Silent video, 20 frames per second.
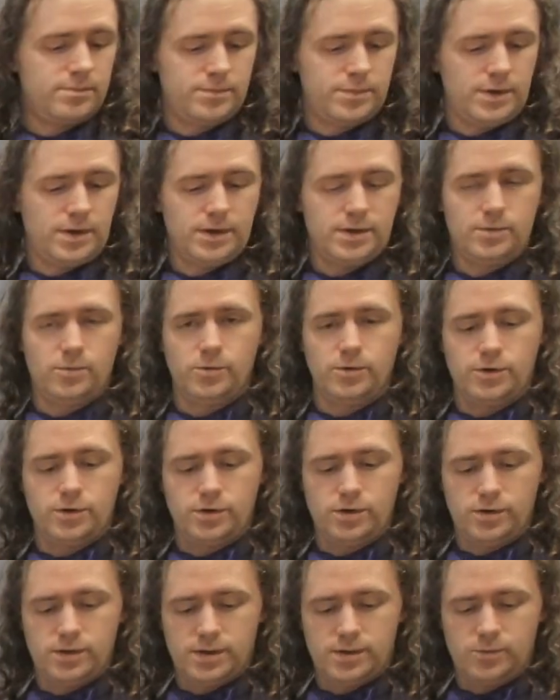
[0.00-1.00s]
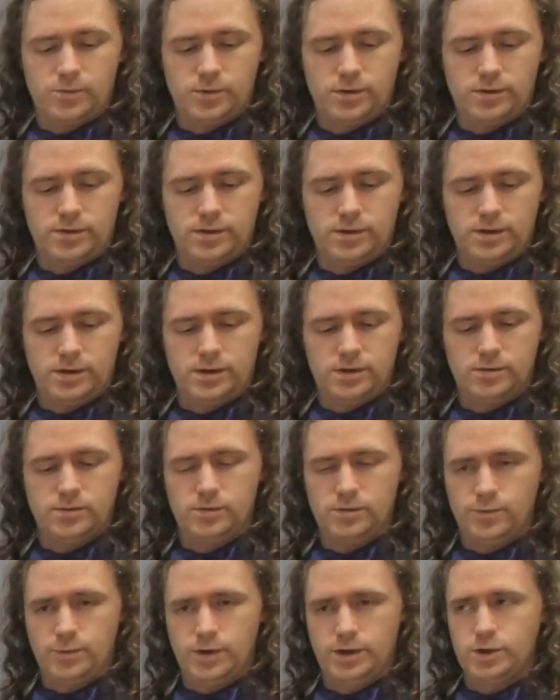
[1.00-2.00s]
But I don't want to do that
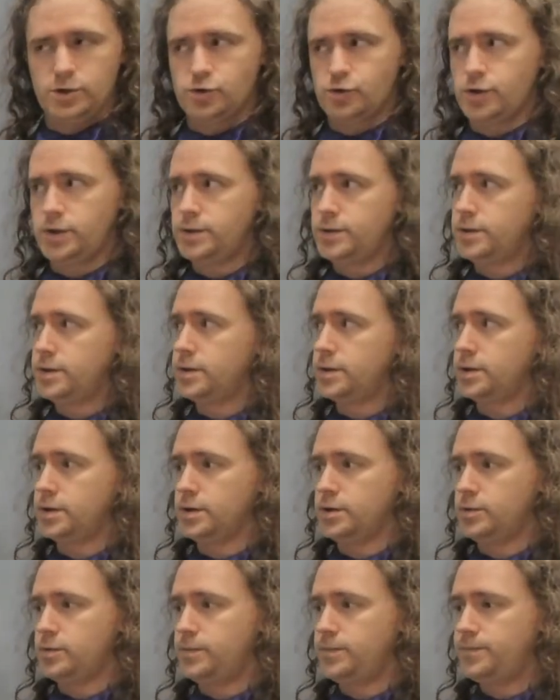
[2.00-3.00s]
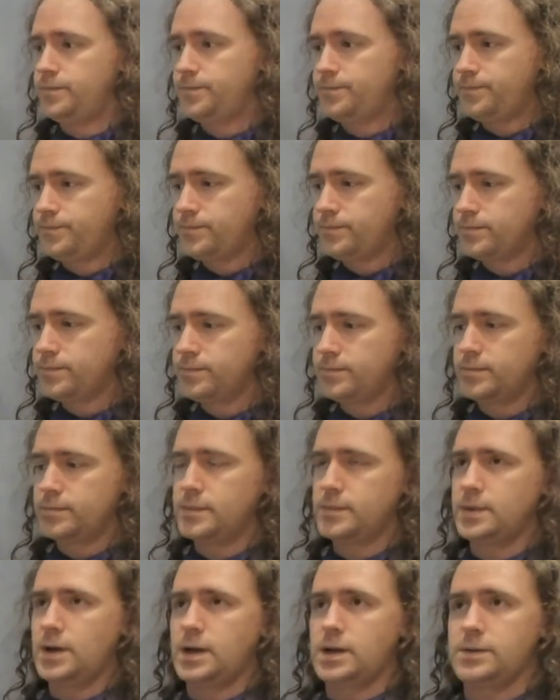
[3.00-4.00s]
with my injury, so
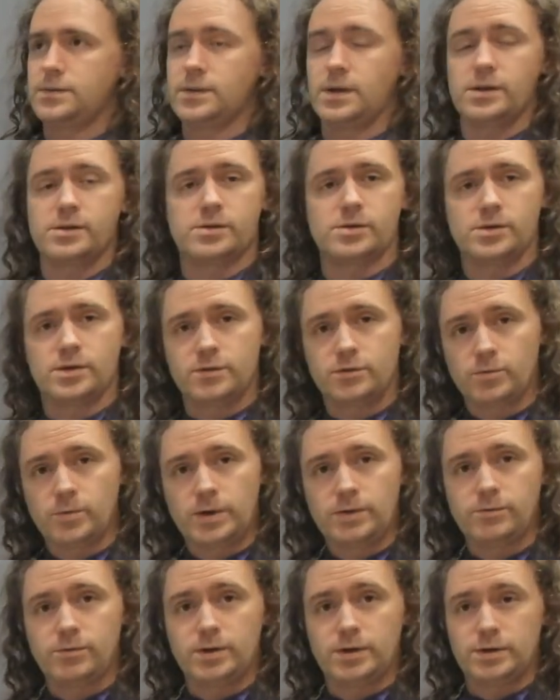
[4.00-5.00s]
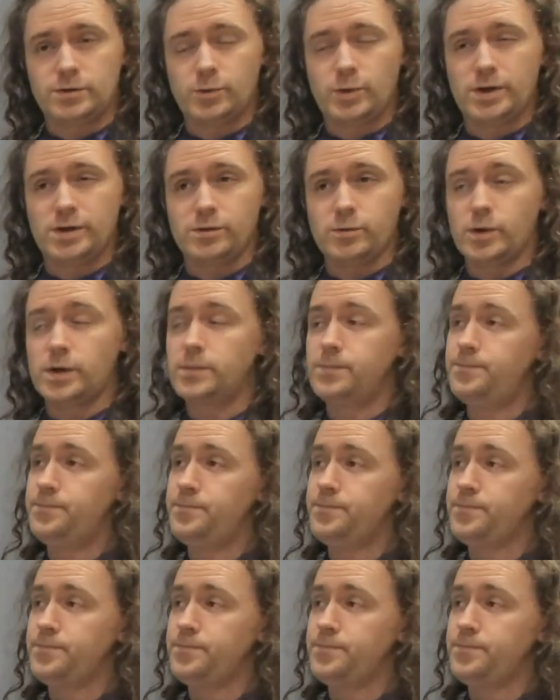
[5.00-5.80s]
that's going to have to wait for next week as well.